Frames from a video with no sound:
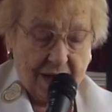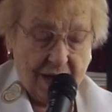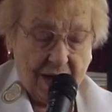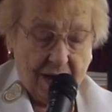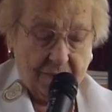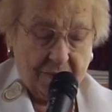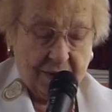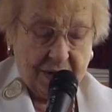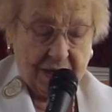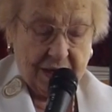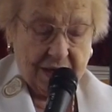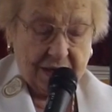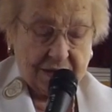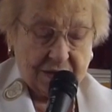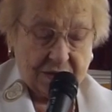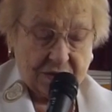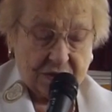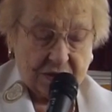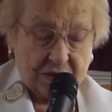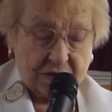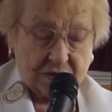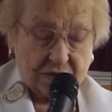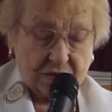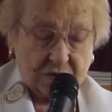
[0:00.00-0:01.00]
common
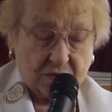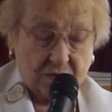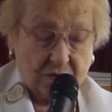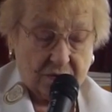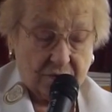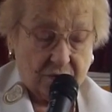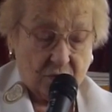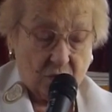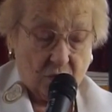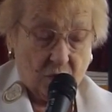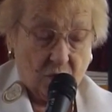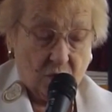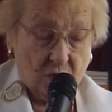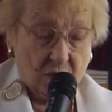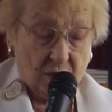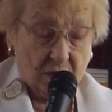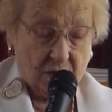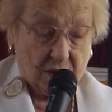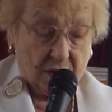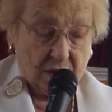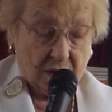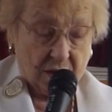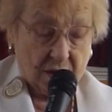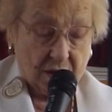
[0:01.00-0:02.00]
ancestor of
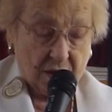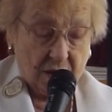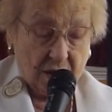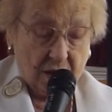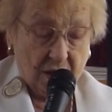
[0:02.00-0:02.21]
all,